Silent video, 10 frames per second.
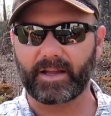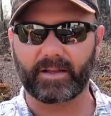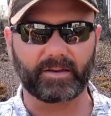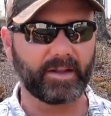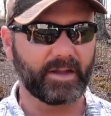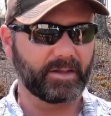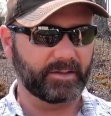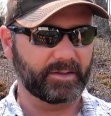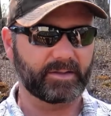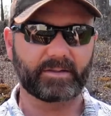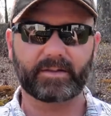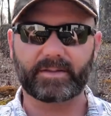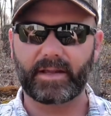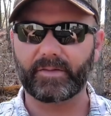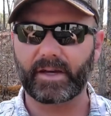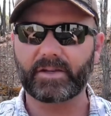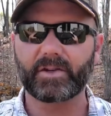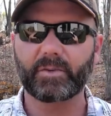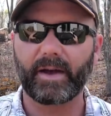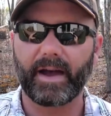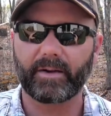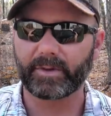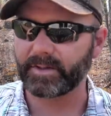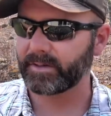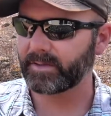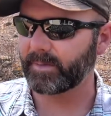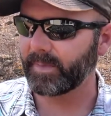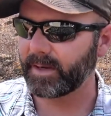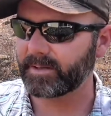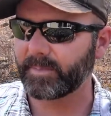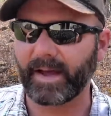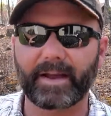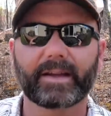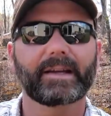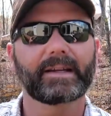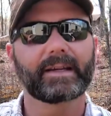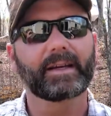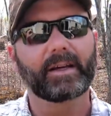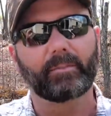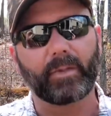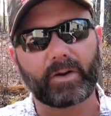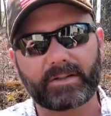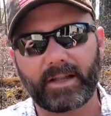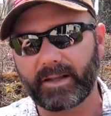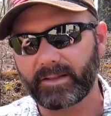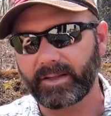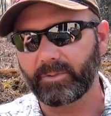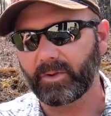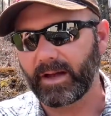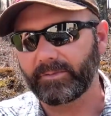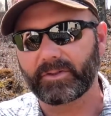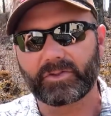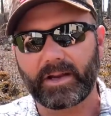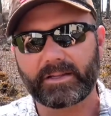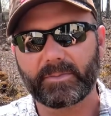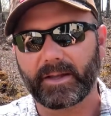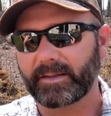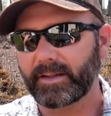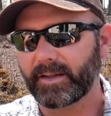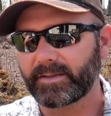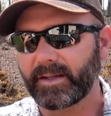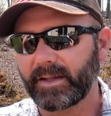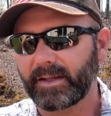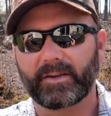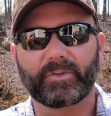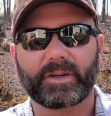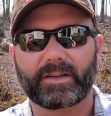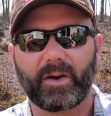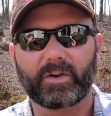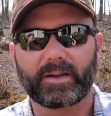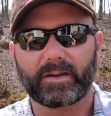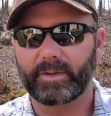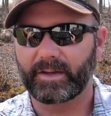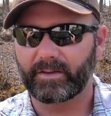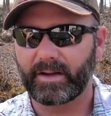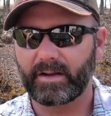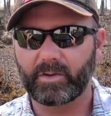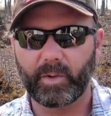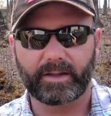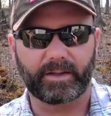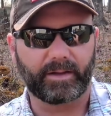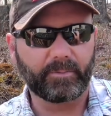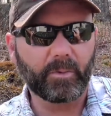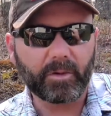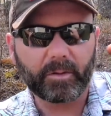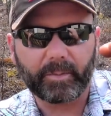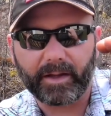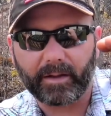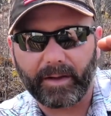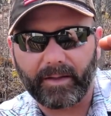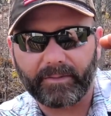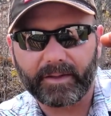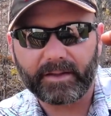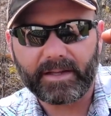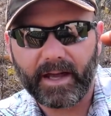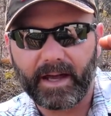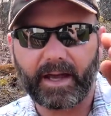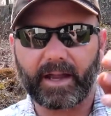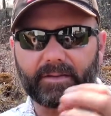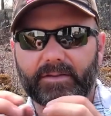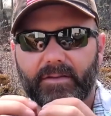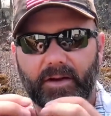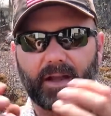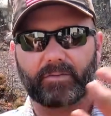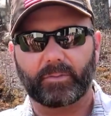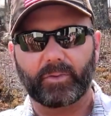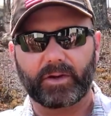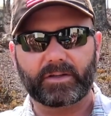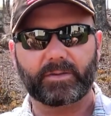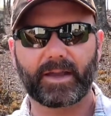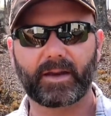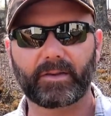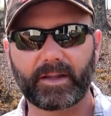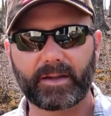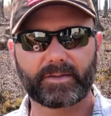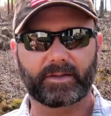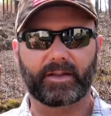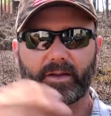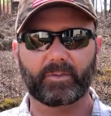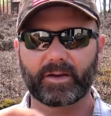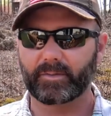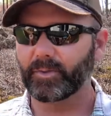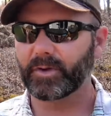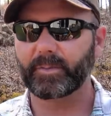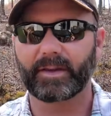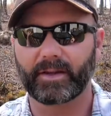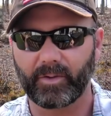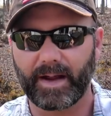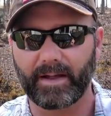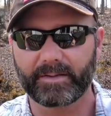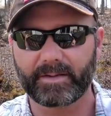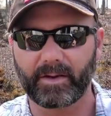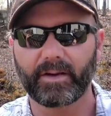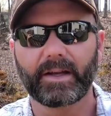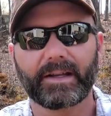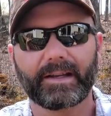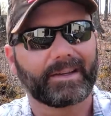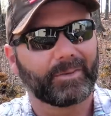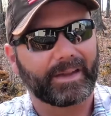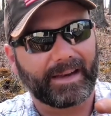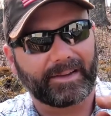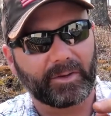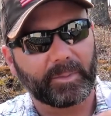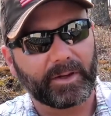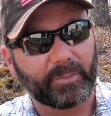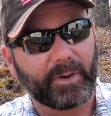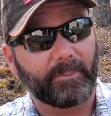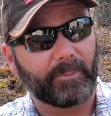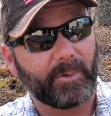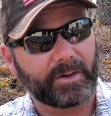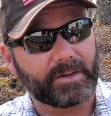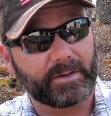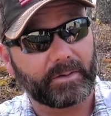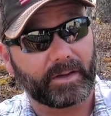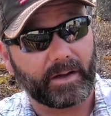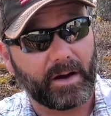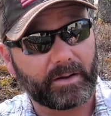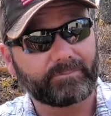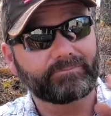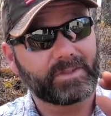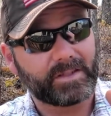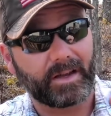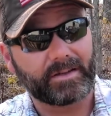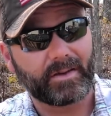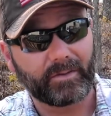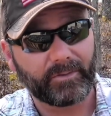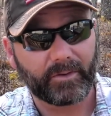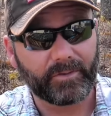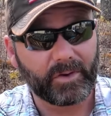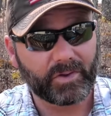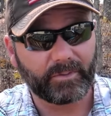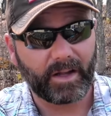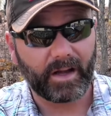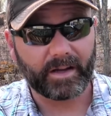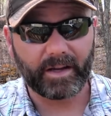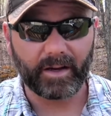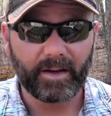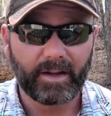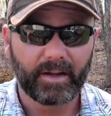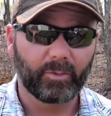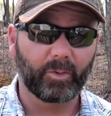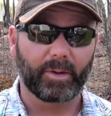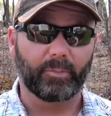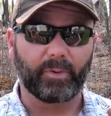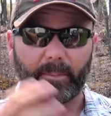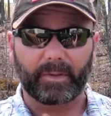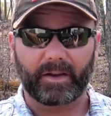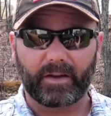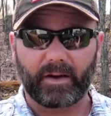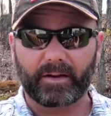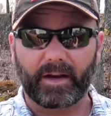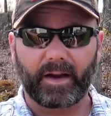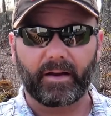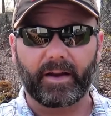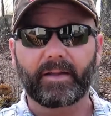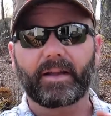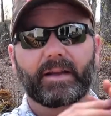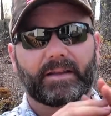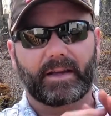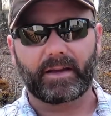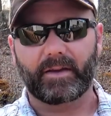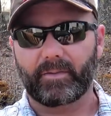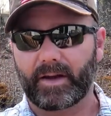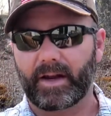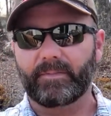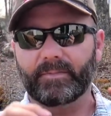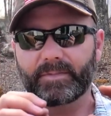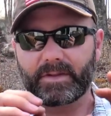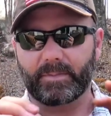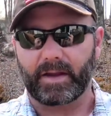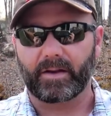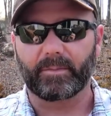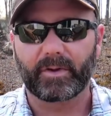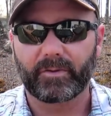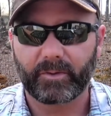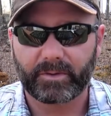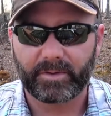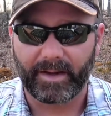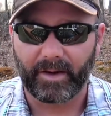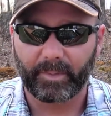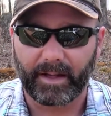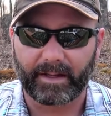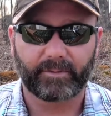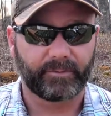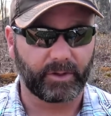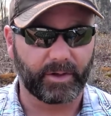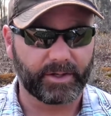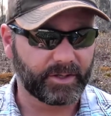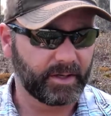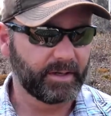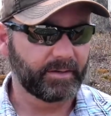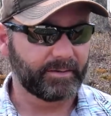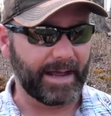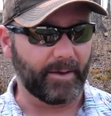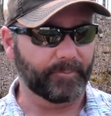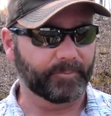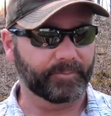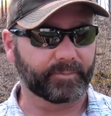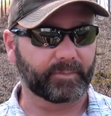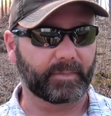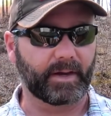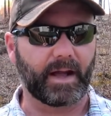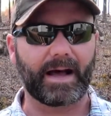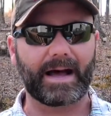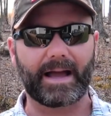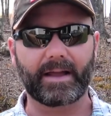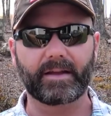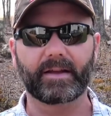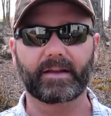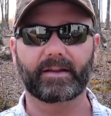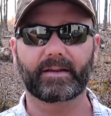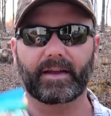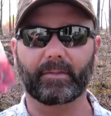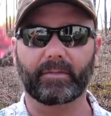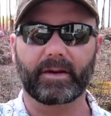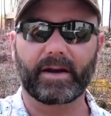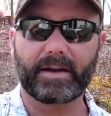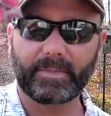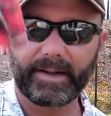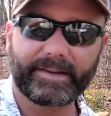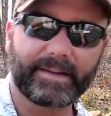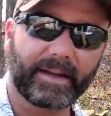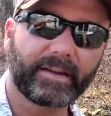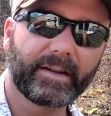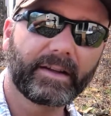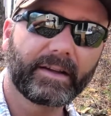down. This is the 72 pack, which is the biggest pack. Most likely we'll have to transplant these if we don't get them in the ground quickly. We want them to get about this high and start having pretty tomato leaves, and then we can put them in the ground. So we got a little bit of prep work to do in the garden. Stay tuned for a future vlog here. We'll be prepping the garden area, getting it ready to make our beautiful tomato plants flourish. Now, I am not planting